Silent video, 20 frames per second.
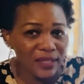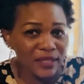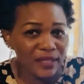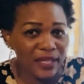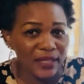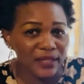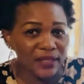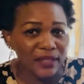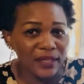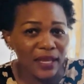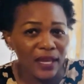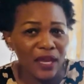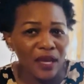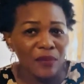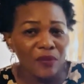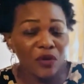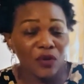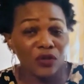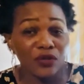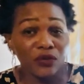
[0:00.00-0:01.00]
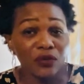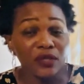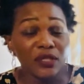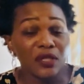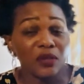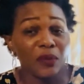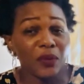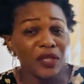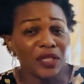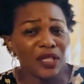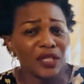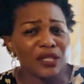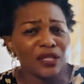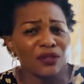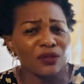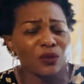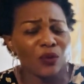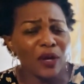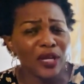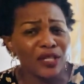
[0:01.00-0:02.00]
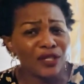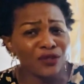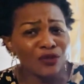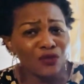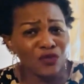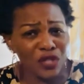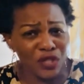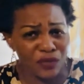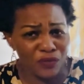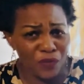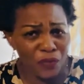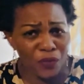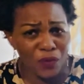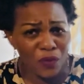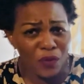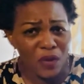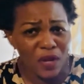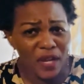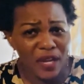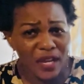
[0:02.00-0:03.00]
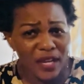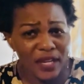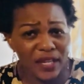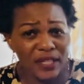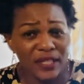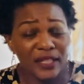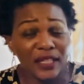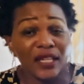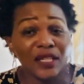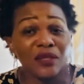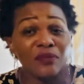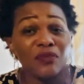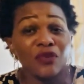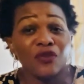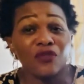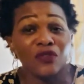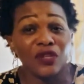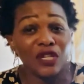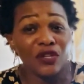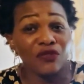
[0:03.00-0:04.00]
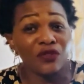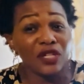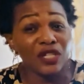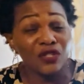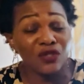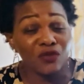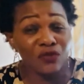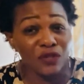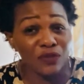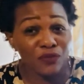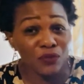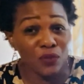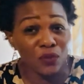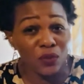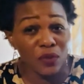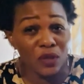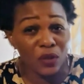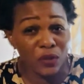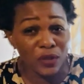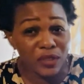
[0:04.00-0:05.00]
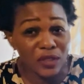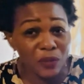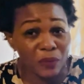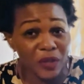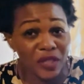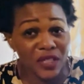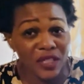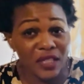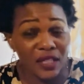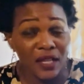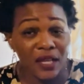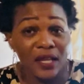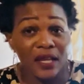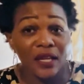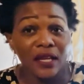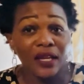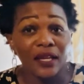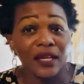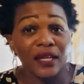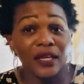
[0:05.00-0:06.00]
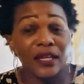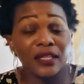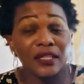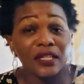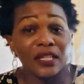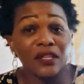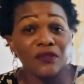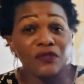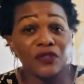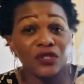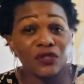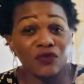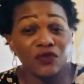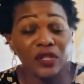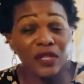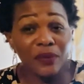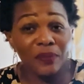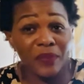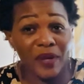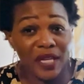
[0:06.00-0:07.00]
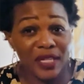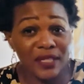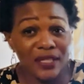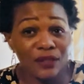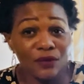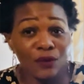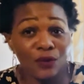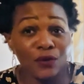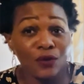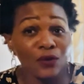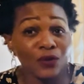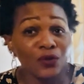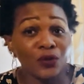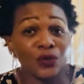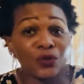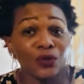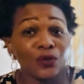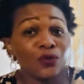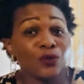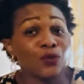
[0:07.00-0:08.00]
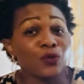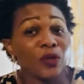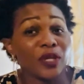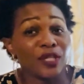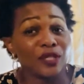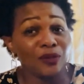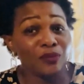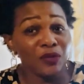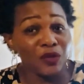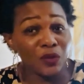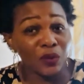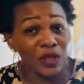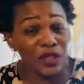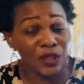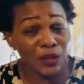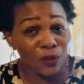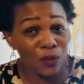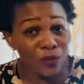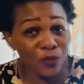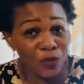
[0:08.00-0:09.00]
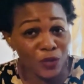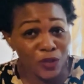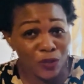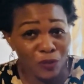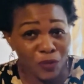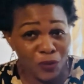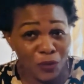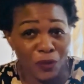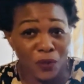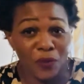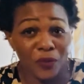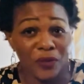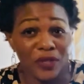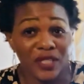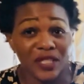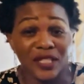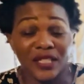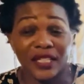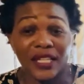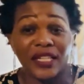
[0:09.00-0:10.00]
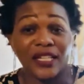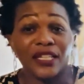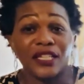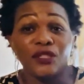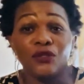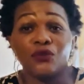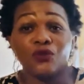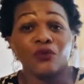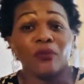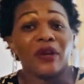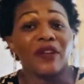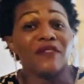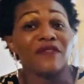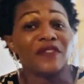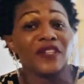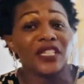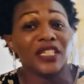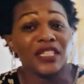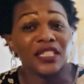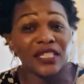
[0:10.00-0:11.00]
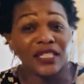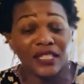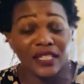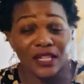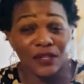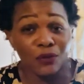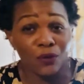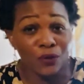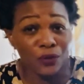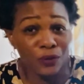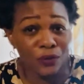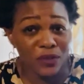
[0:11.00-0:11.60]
And because constipation is quite stressful, it can be really stressful, constipation. And if it's really bad, you're not going to admit to hospital because it can lead to infections and all those